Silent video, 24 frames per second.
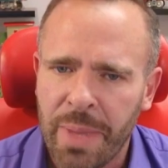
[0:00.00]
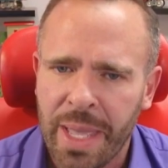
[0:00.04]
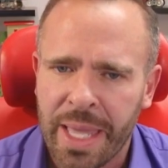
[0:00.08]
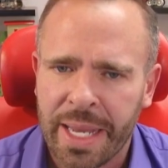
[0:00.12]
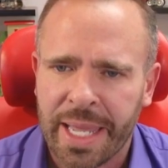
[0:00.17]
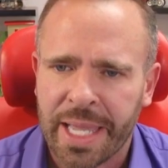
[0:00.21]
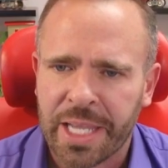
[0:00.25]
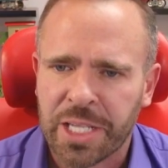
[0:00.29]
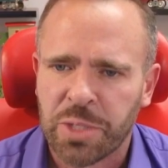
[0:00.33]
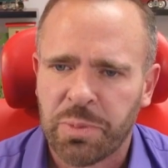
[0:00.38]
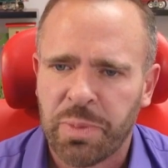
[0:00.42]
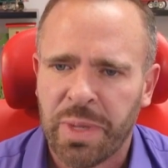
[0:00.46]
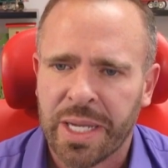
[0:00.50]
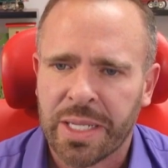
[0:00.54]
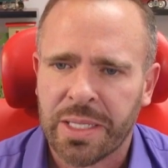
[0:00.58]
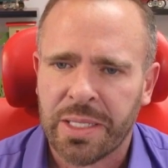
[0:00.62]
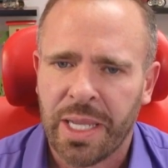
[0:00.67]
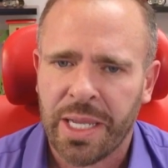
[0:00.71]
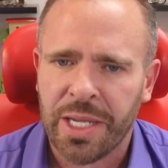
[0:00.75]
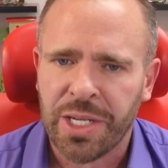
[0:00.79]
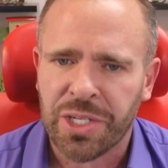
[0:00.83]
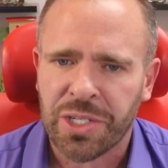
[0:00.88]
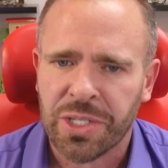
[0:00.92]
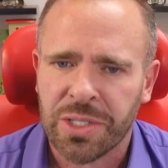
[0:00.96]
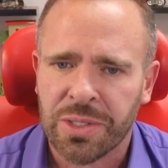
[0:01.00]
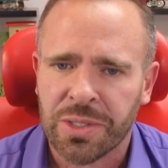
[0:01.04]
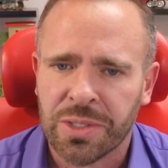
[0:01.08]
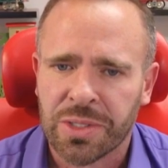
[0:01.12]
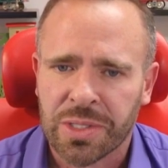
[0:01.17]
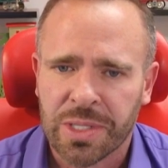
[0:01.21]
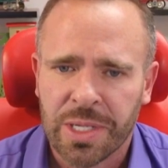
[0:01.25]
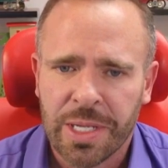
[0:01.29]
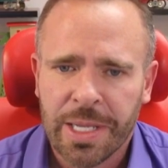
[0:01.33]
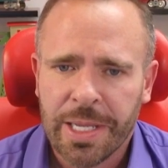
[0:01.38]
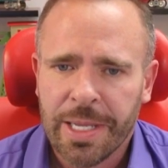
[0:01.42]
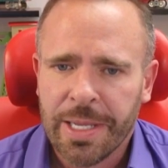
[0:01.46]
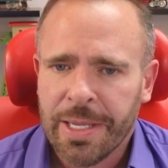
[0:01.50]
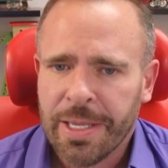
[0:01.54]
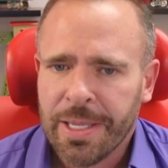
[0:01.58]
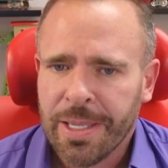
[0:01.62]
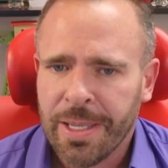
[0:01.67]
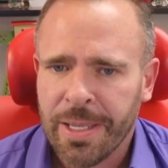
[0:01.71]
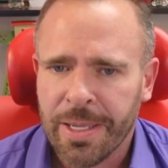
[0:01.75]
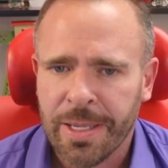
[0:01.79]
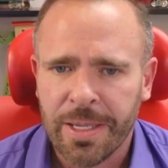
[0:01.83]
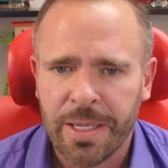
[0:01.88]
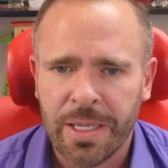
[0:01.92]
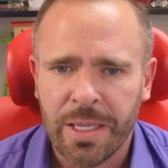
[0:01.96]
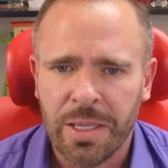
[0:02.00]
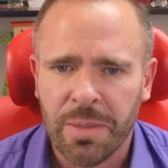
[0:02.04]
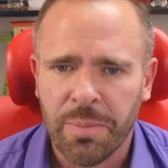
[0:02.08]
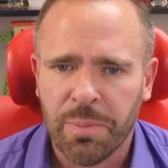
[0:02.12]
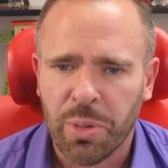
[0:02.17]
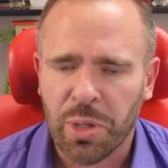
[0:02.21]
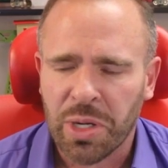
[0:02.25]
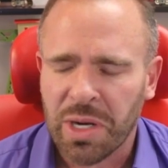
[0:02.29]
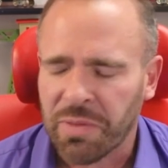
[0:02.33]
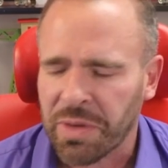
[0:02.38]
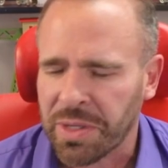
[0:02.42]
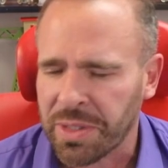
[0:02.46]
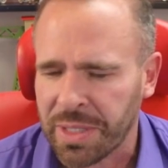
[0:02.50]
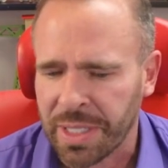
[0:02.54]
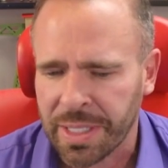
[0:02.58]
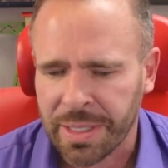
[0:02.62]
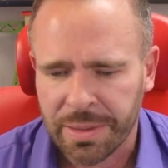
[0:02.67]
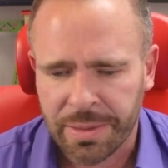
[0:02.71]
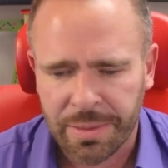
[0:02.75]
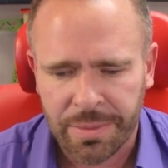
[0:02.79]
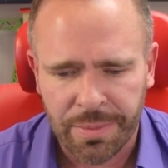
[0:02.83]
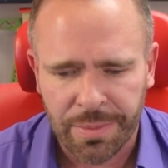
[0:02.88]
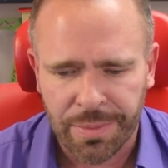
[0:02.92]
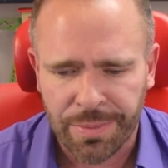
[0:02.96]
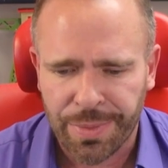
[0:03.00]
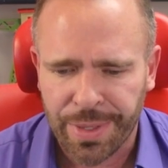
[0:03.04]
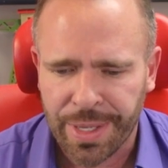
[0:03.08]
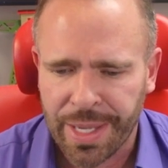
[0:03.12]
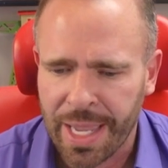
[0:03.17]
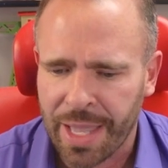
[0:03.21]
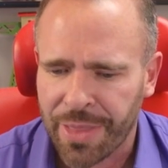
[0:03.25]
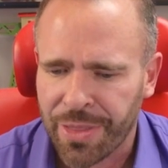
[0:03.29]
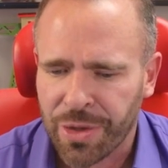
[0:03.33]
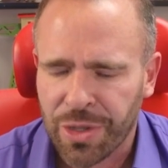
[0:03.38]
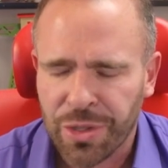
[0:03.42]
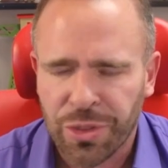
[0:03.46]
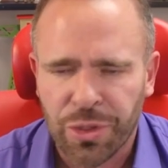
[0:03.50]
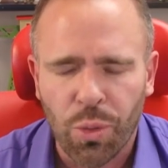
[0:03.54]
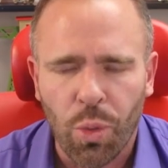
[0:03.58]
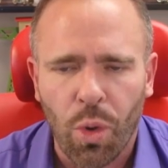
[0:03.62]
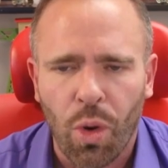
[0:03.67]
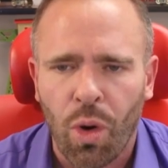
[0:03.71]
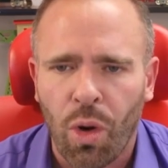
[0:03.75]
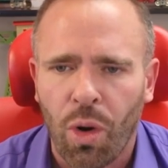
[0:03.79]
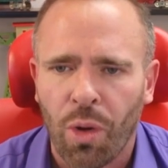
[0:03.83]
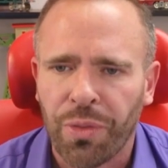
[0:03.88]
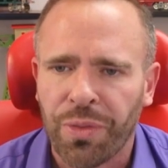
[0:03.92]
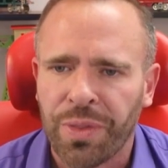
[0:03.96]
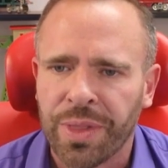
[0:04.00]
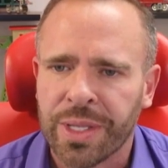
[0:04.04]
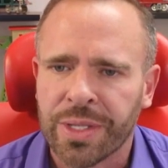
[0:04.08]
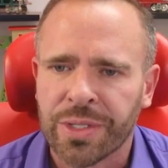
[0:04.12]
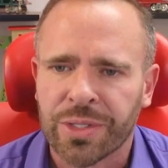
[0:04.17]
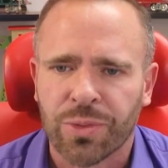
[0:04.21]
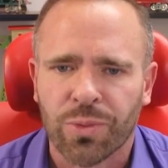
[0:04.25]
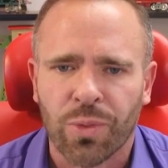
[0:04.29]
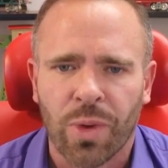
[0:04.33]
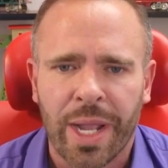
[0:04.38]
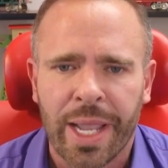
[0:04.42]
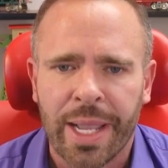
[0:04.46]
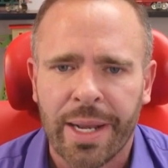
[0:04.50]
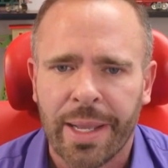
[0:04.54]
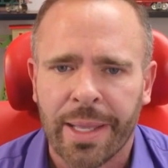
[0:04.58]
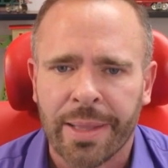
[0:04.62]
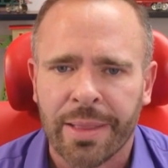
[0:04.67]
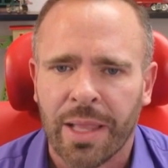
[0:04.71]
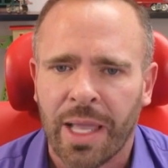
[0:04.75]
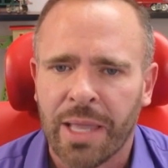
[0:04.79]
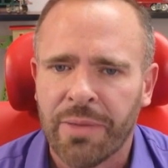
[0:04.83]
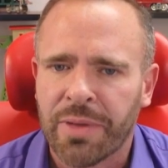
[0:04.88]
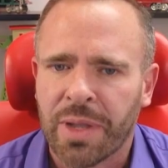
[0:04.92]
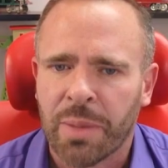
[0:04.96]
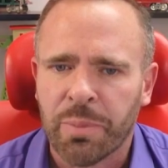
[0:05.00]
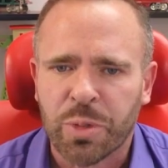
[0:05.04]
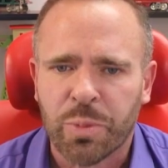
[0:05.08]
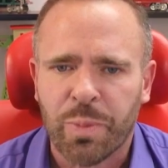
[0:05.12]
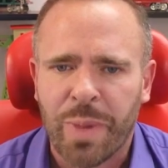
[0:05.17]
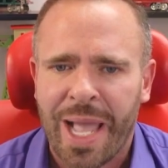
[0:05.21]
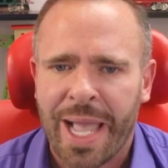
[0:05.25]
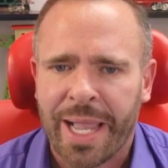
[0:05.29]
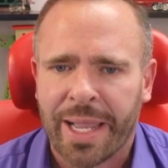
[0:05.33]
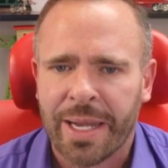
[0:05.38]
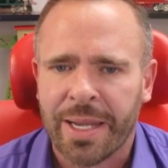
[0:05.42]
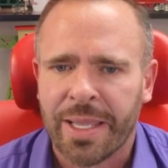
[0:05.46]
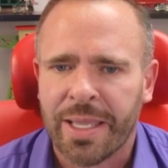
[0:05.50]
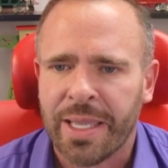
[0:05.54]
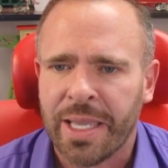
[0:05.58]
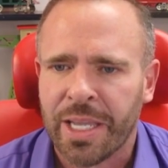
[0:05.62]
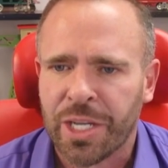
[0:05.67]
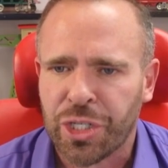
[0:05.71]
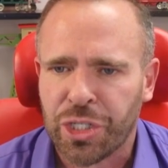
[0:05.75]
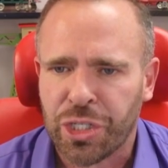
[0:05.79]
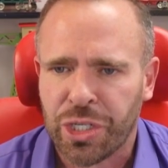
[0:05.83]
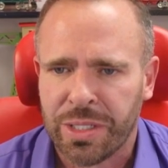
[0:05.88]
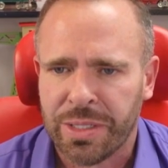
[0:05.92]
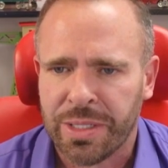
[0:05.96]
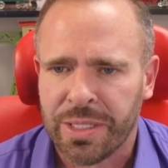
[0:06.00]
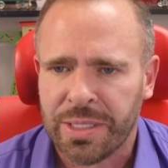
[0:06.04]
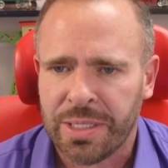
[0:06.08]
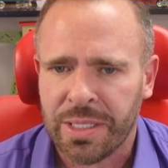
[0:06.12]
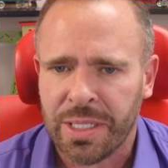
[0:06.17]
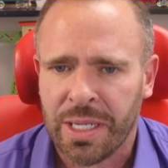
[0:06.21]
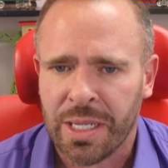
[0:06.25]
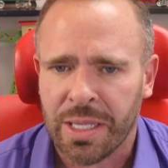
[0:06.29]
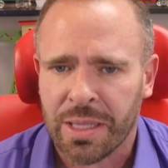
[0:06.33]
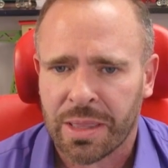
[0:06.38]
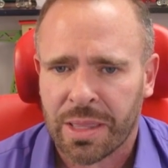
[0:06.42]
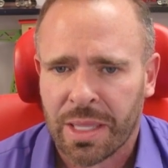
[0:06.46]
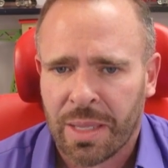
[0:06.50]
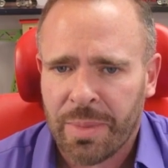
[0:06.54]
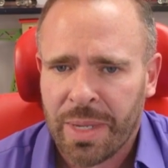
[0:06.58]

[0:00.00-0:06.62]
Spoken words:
Unmet expectations. You put everything together. You do all things right, and life comes back and kicks you in the teeth.